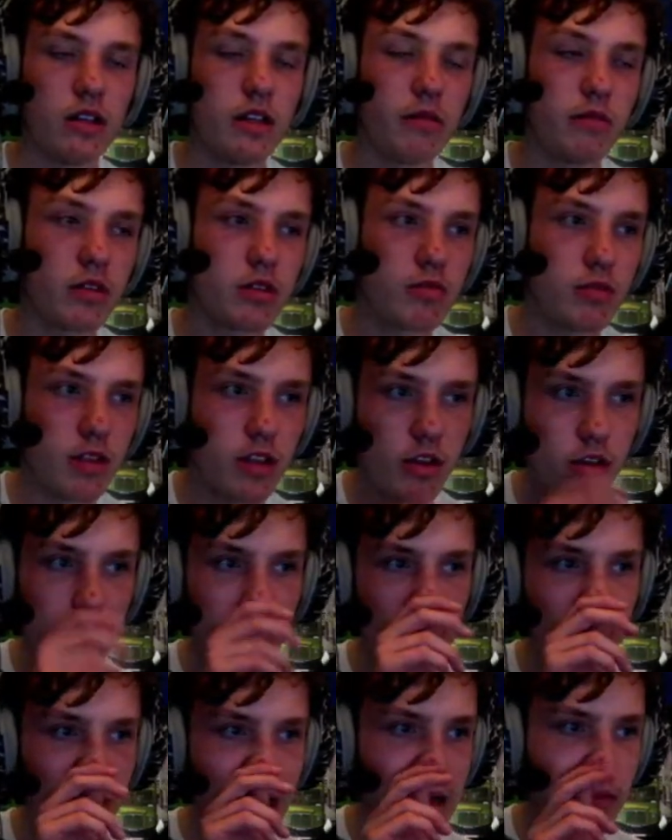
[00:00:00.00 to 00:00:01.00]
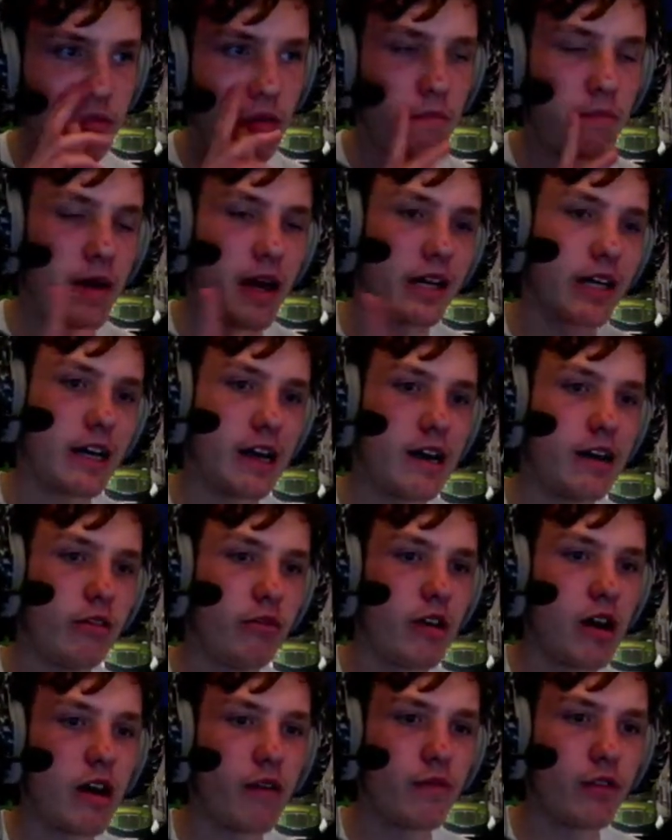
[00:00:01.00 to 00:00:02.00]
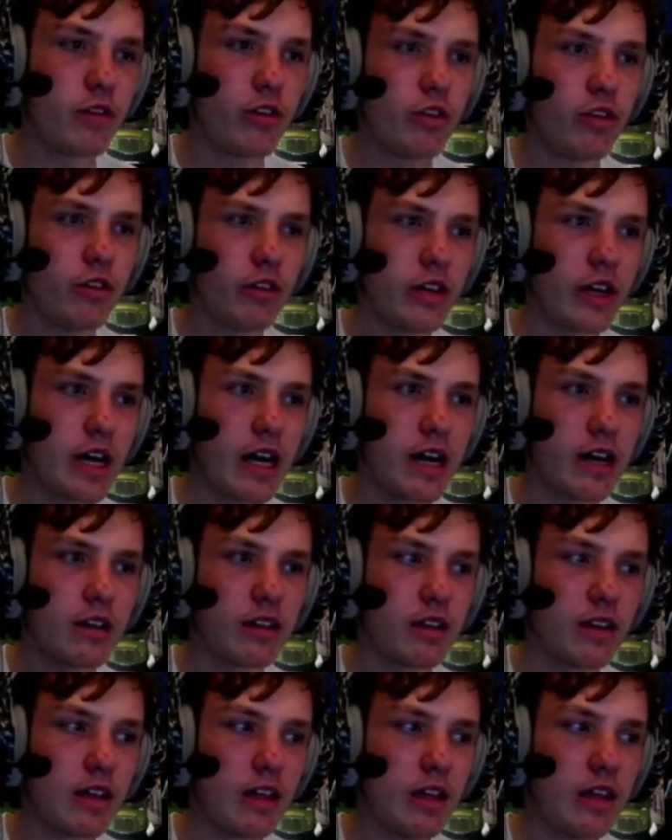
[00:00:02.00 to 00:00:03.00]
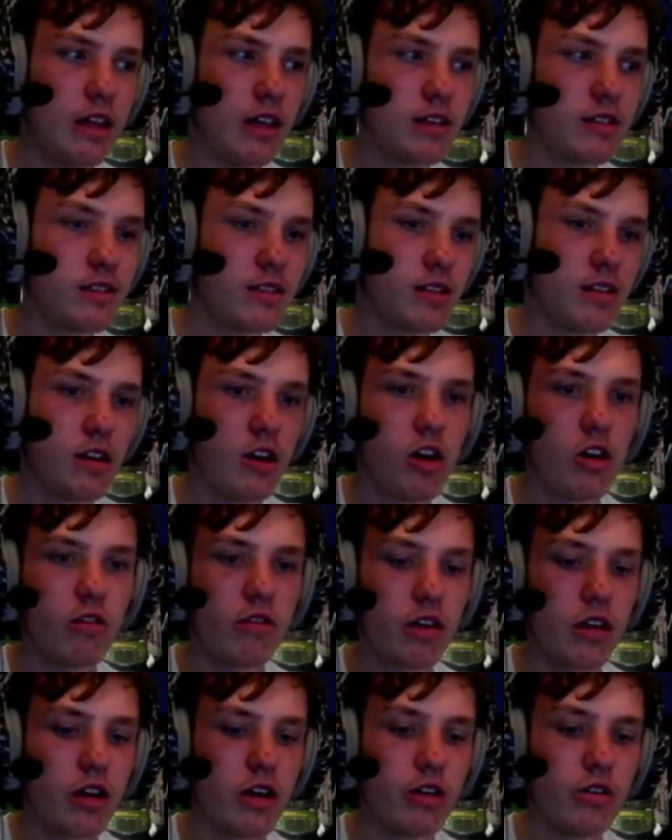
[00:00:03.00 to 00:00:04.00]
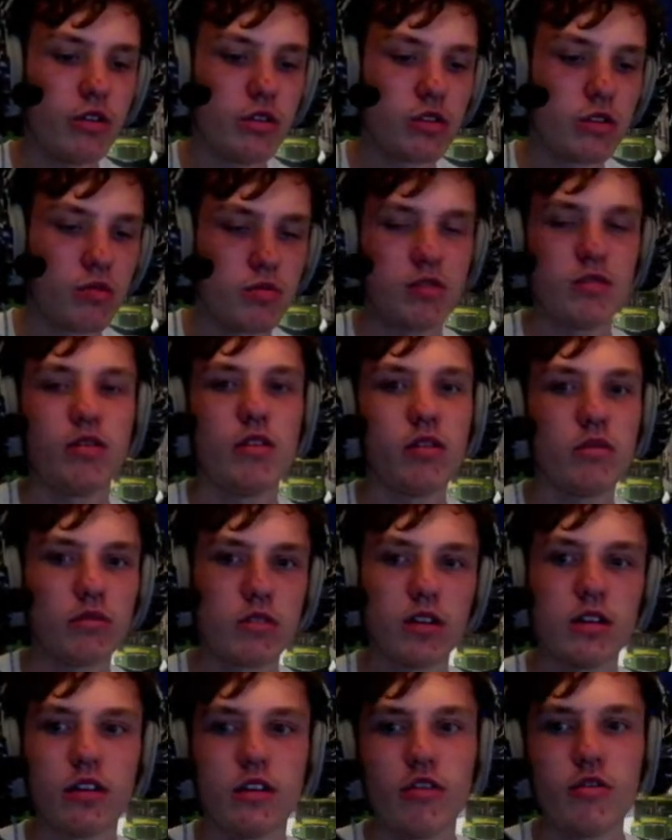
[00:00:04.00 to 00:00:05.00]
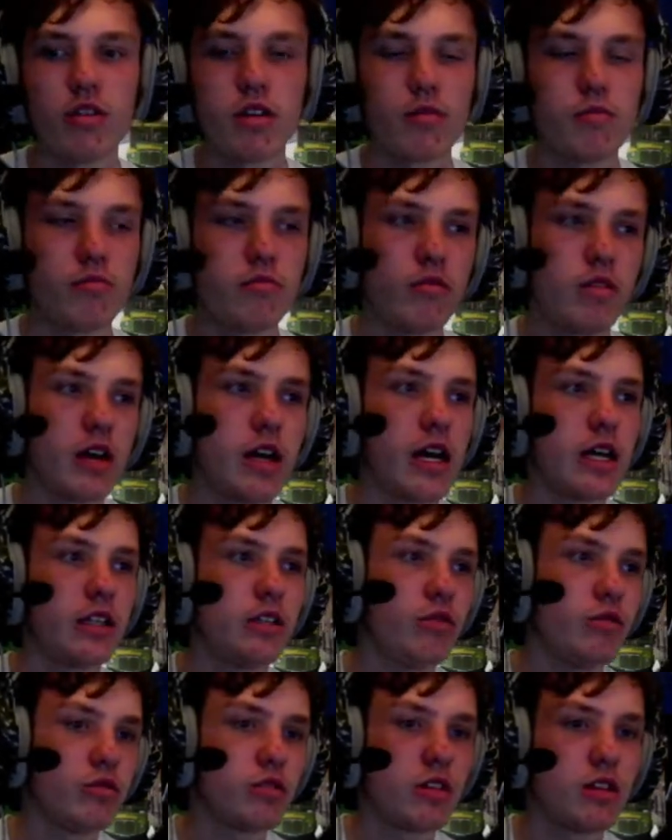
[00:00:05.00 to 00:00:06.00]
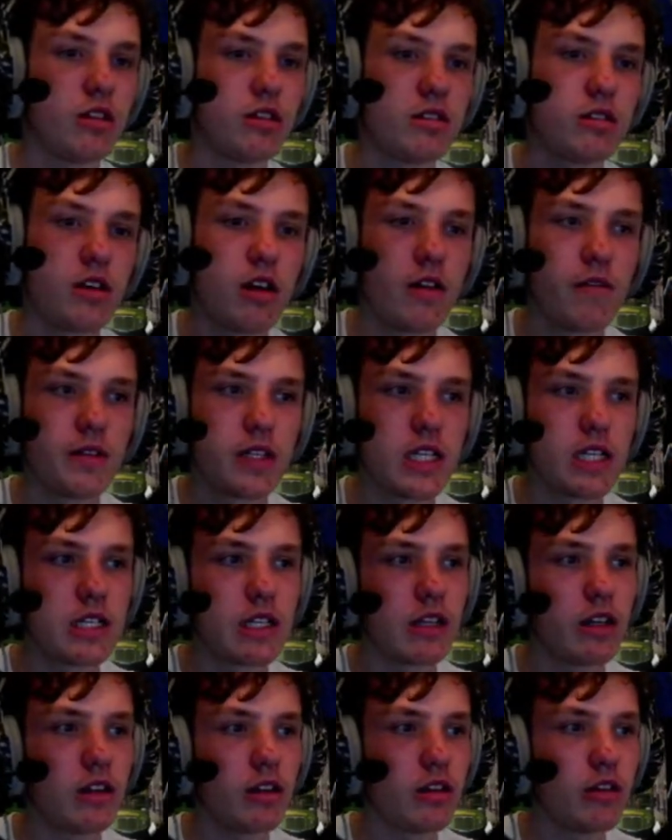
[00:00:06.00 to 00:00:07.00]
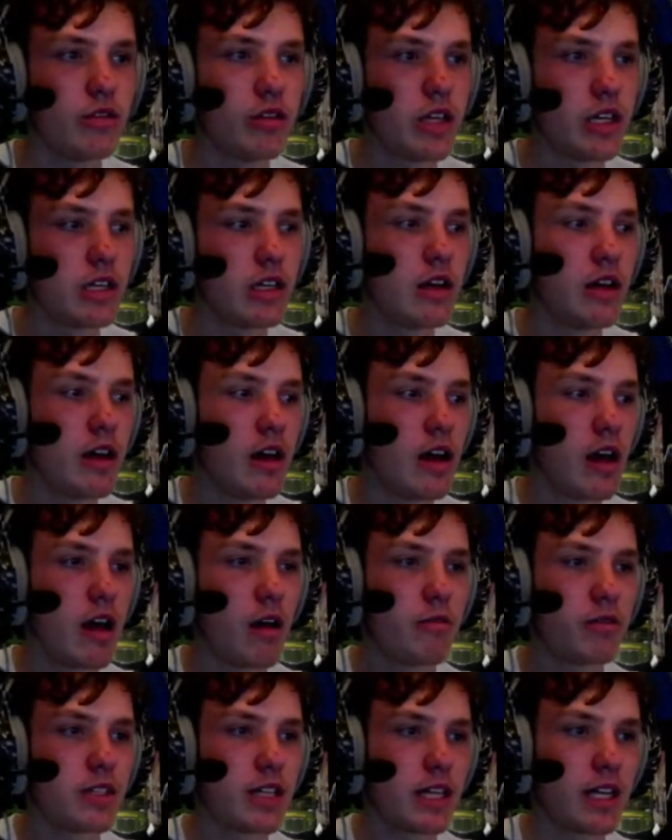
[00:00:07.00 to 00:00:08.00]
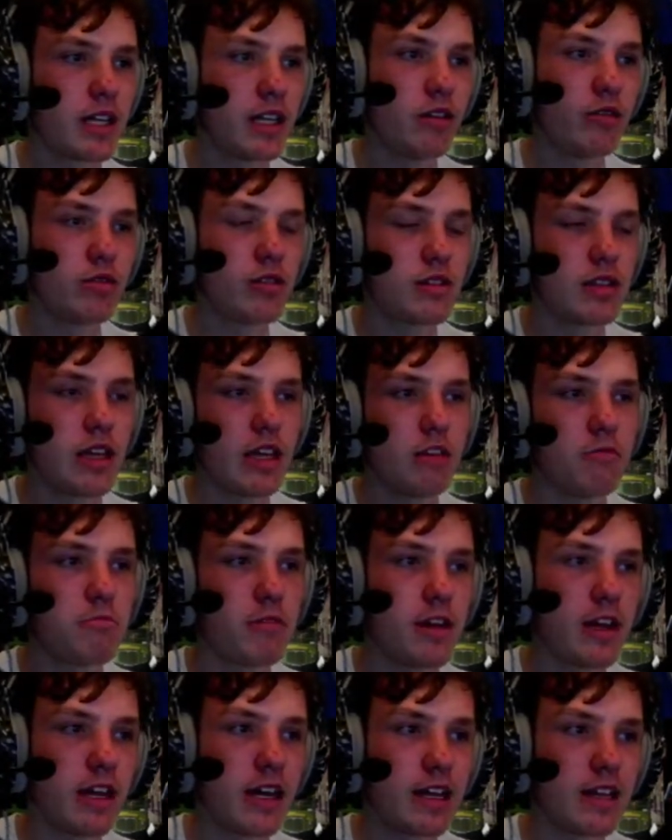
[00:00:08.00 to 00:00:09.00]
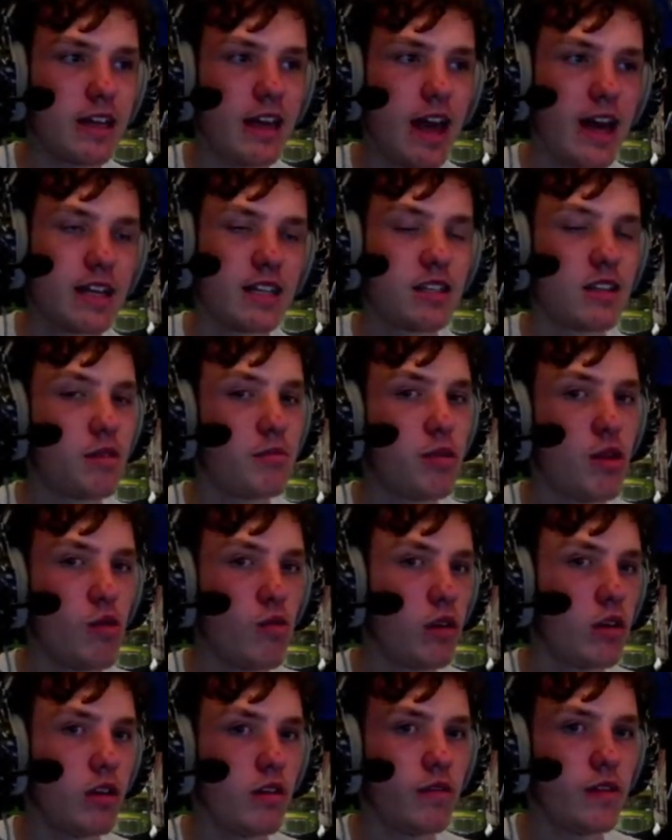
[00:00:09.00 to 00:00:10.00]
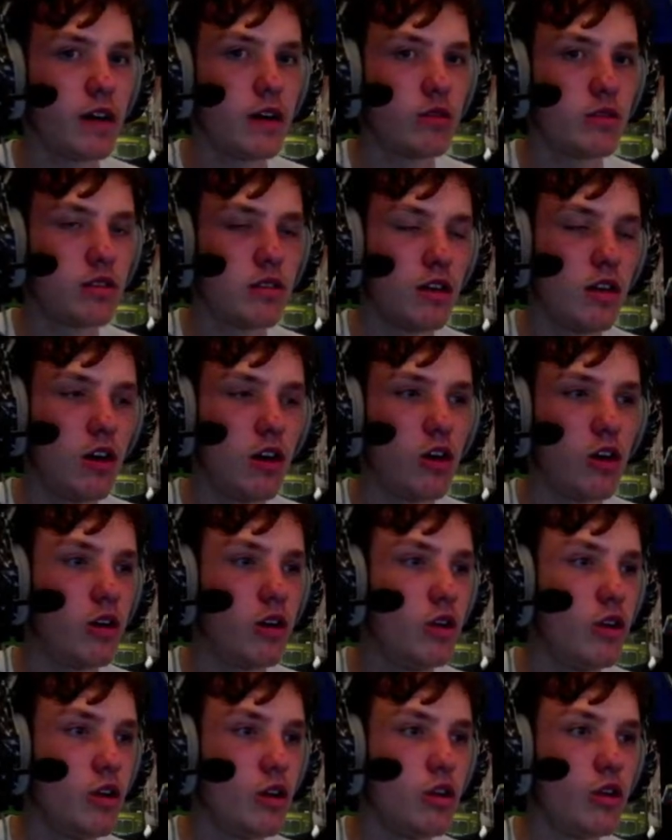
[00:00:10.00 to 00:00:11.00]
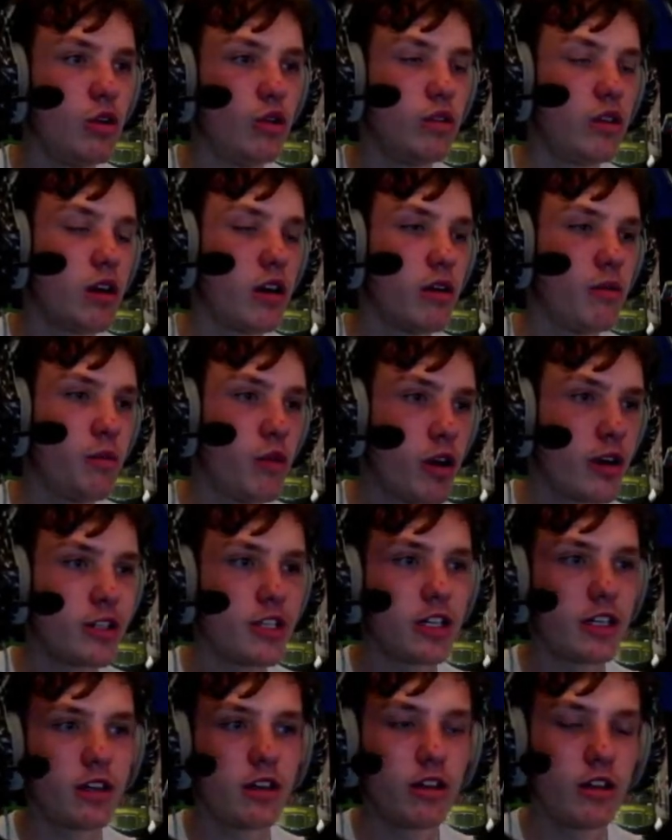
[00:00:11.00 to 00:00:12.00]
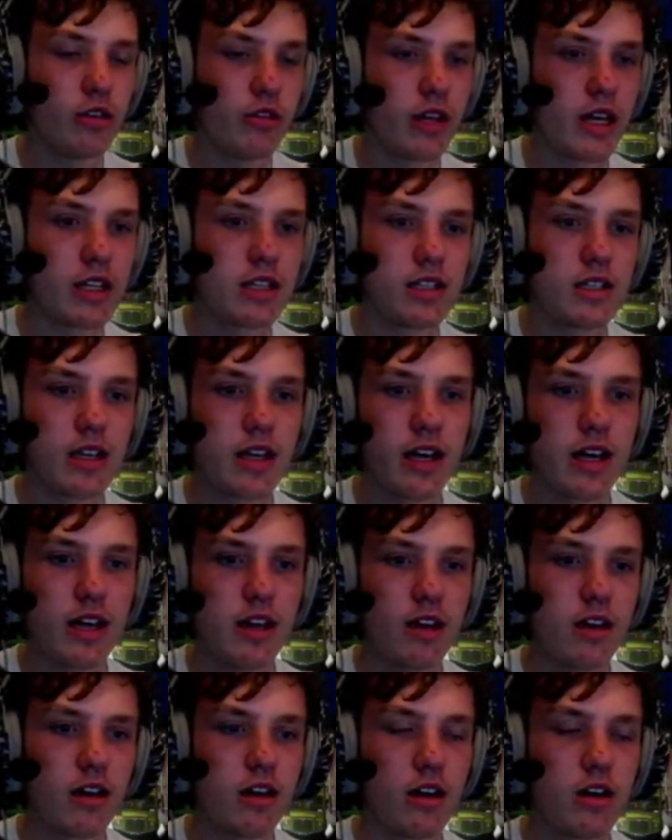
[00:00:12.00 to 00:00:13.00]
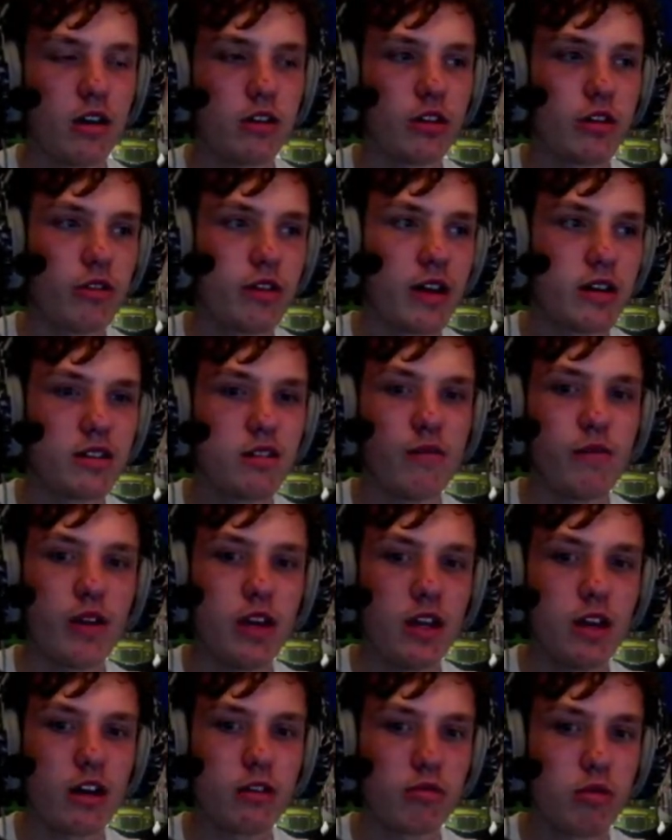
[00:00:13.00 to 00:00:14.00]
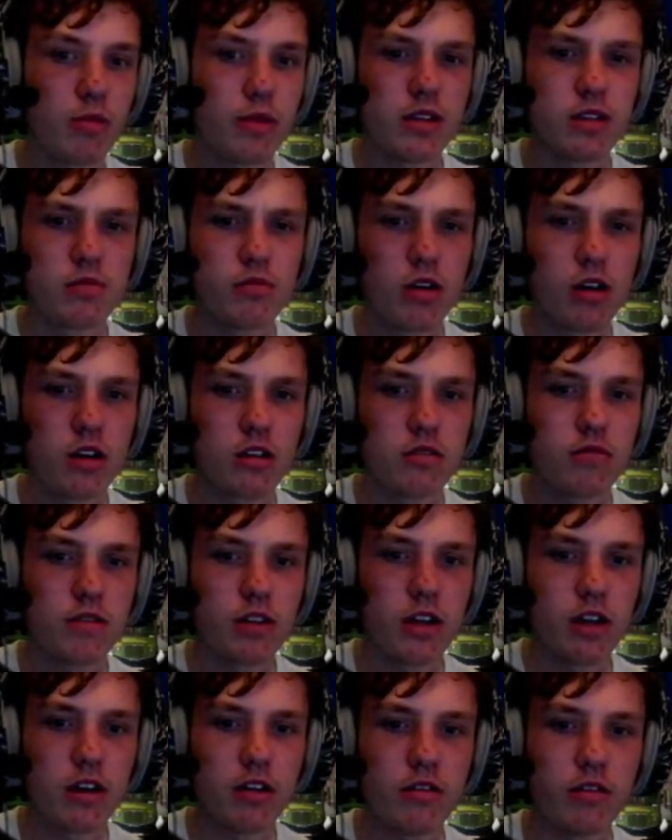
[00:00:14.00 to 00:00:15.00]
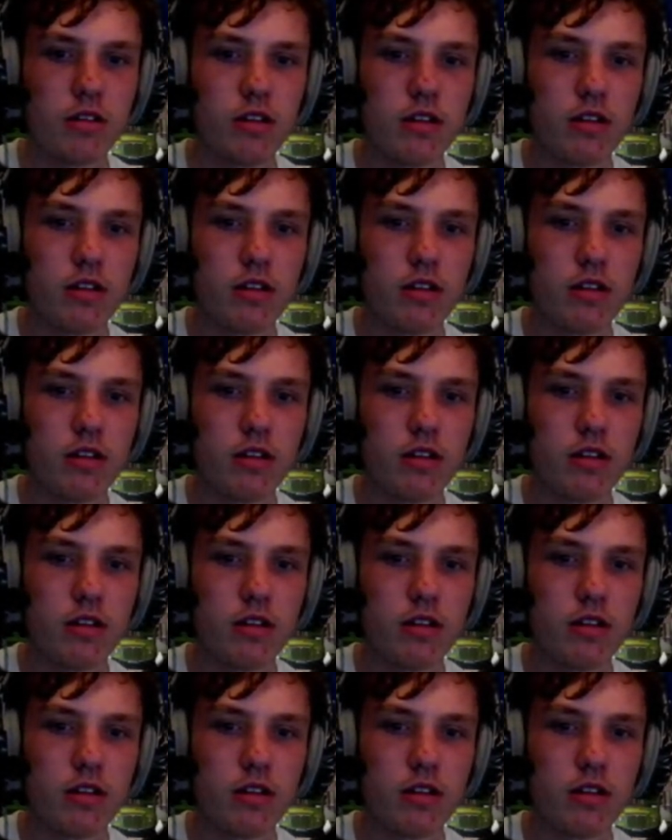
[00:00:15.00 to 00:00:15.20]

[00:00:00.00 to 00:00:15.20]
And once we do that, we're back out. We'll have a look at the scenarios. Obviously not going to do them, and also the services included. And we'll take a little sneak peek at the SW1000R. Although I'm not actually going to do that today. I'll do that as a video, probably tomorrow's video.